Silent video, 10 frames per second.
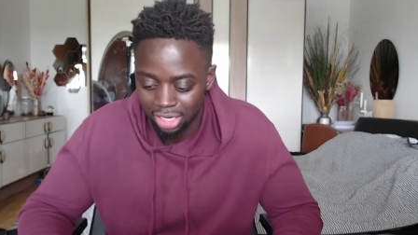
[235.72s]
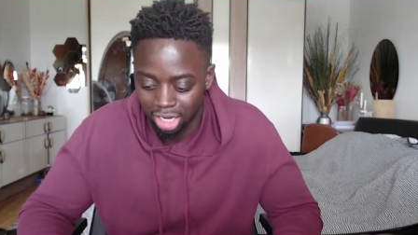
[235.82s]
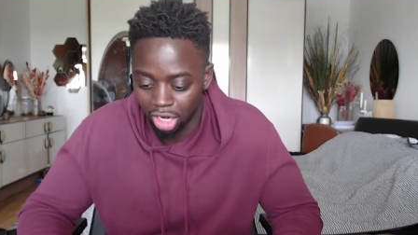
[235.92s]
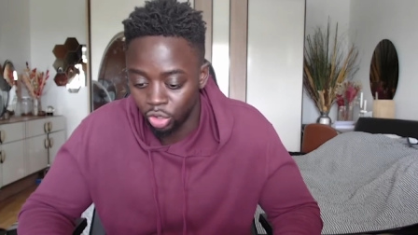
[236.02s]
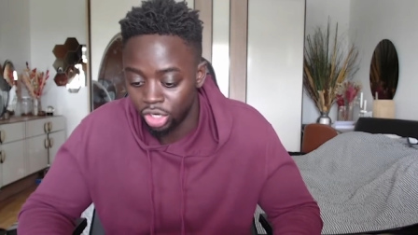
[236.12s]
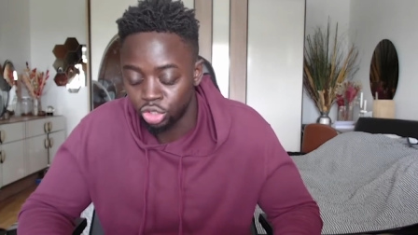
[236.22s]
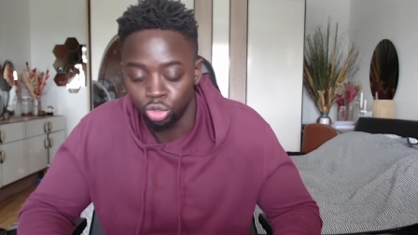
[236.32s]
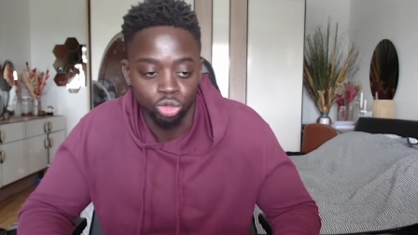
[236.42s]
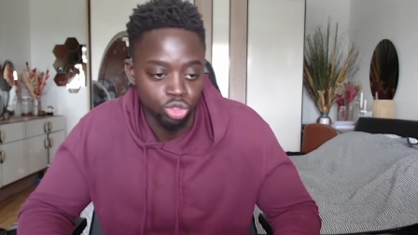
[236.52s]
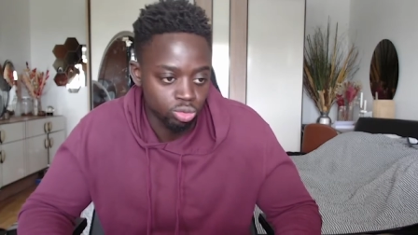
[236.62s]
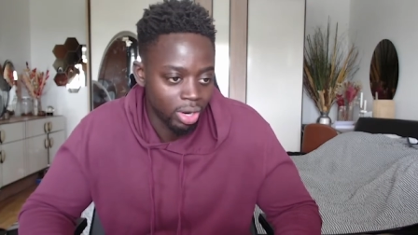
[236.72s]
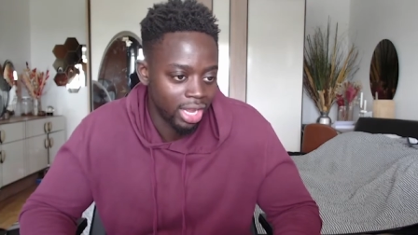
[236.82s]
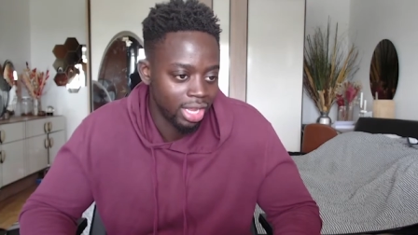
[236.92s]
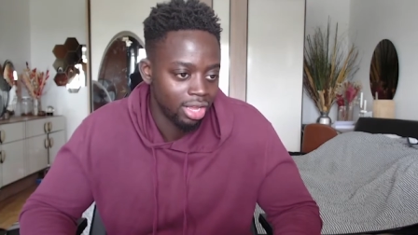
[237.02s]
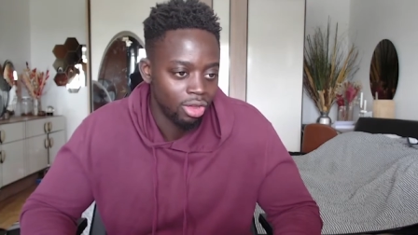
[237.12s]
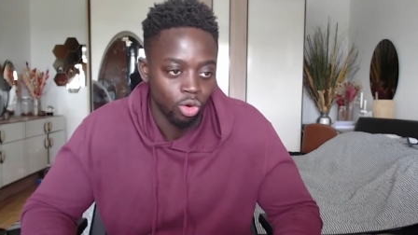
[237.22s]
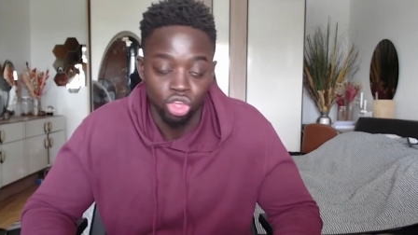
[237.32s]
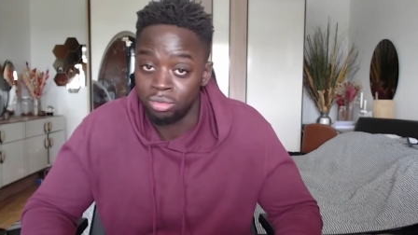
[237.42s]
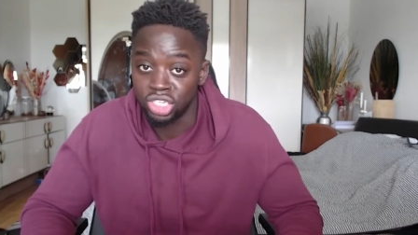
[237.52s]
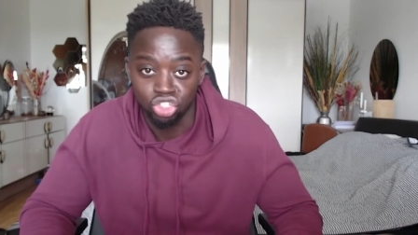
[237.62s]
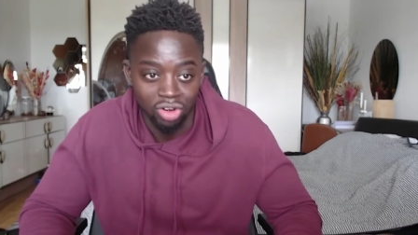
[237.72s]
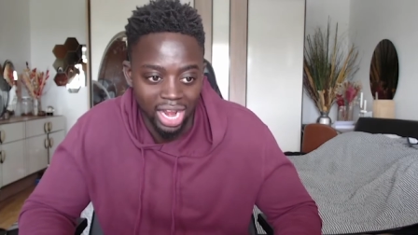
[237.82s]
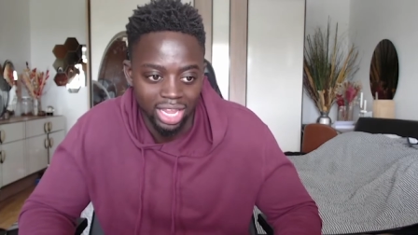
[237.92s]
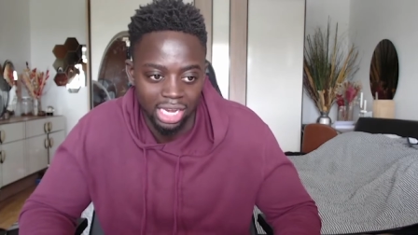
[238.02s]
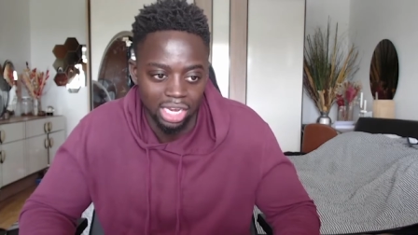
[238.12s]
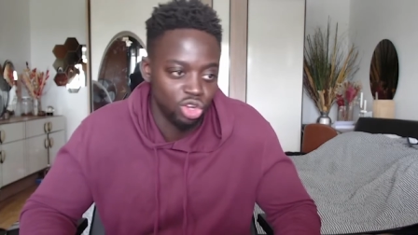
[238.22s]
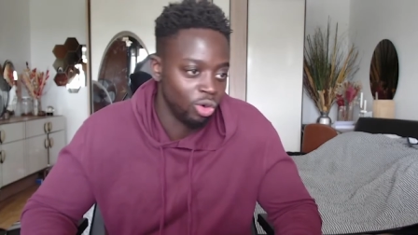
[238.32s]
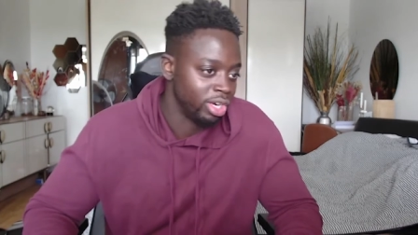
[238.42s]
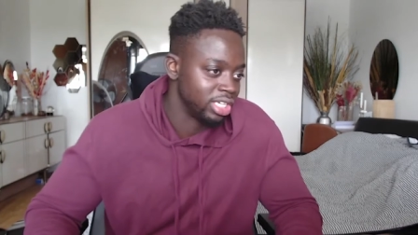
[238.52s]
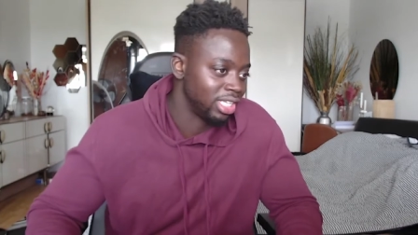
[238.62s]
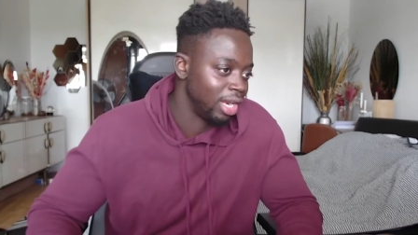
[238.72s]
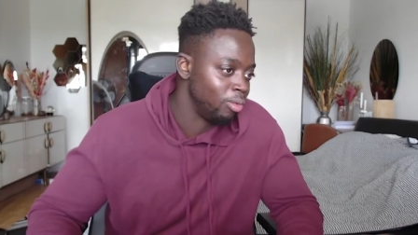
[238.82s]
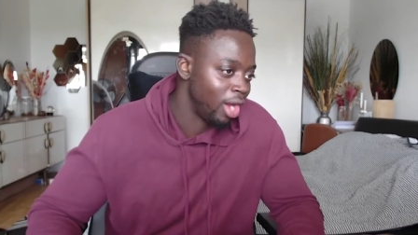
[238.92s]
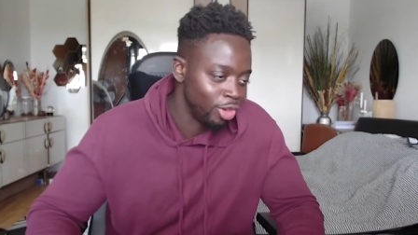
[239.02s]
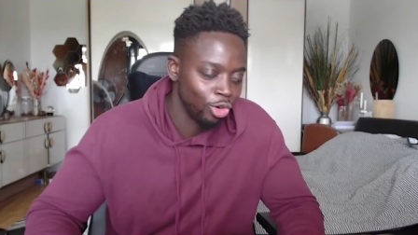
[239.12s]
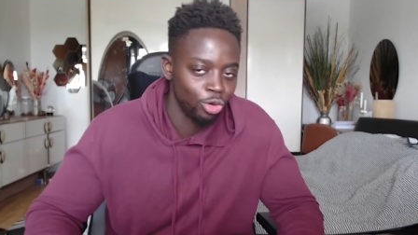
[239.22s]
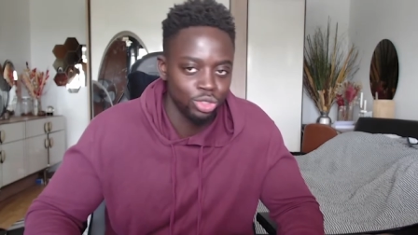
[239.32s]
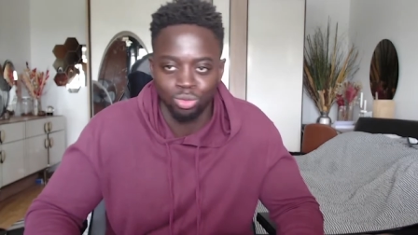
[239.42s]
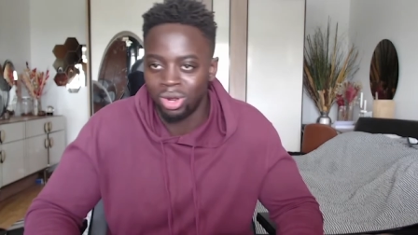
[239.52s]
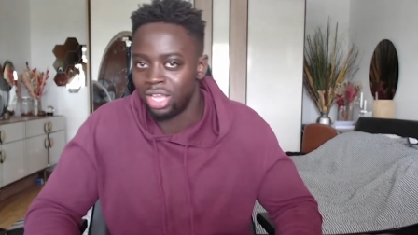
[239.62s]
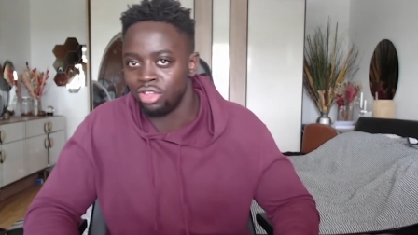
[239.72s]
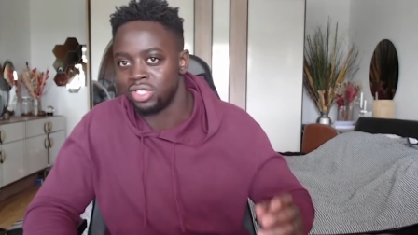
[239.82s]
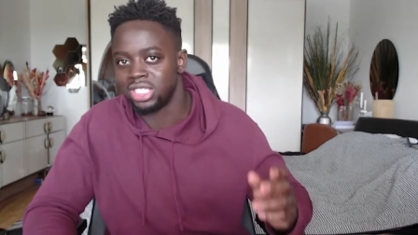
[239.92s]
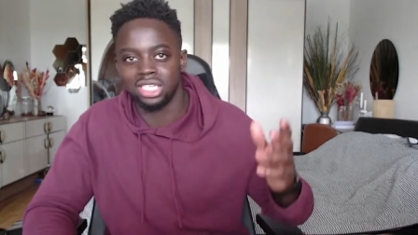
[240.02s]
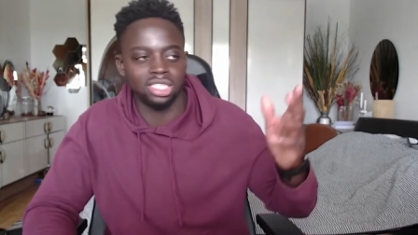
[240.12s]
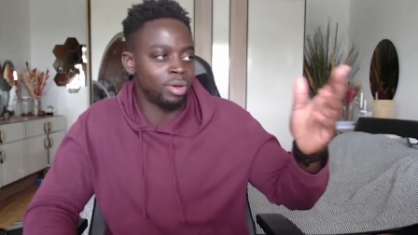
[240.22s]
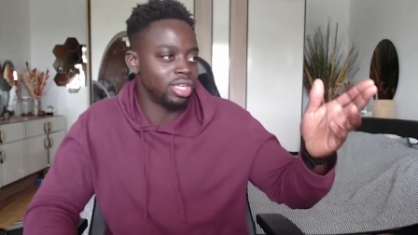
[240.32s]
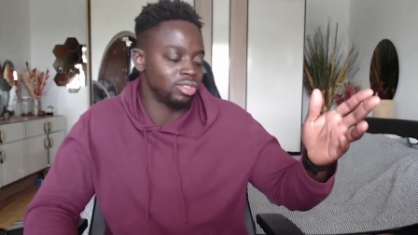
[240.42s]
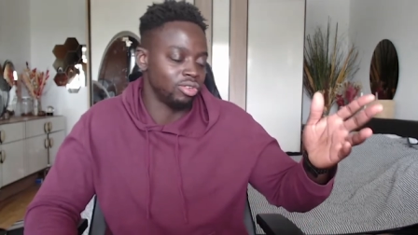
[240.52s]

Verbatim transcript: that are looking to lose weight, or you've been trying and you don't understand why you're not losing weight. You've seen this person